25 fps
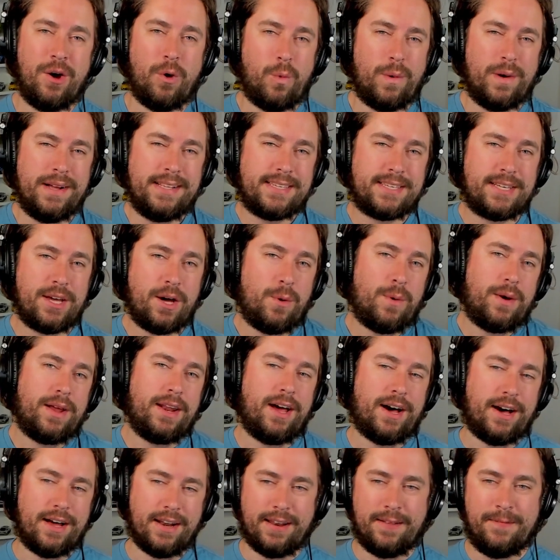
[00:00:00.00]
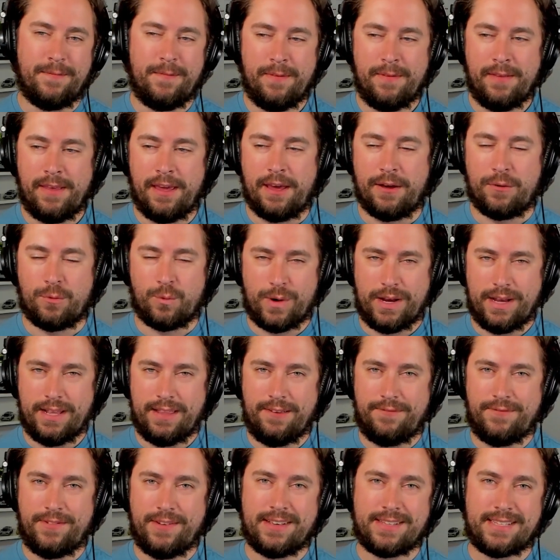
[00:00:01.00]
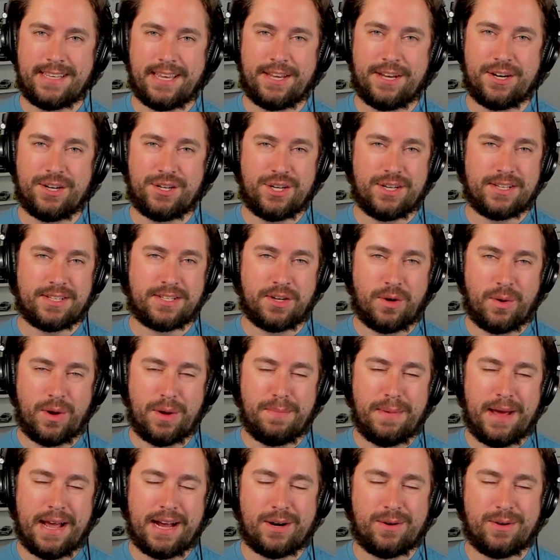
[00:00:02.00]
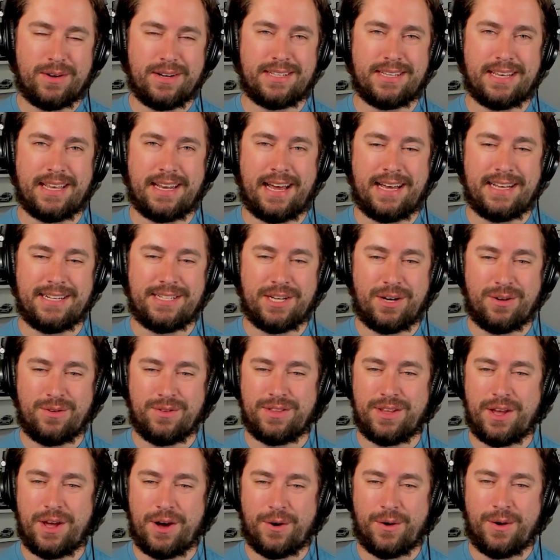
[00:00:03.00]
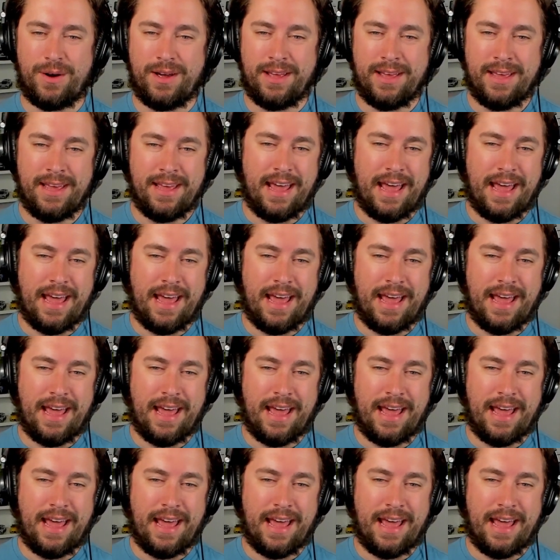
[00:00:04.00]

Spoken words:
What's going on? It really feels like you're just going backwards, and I don't know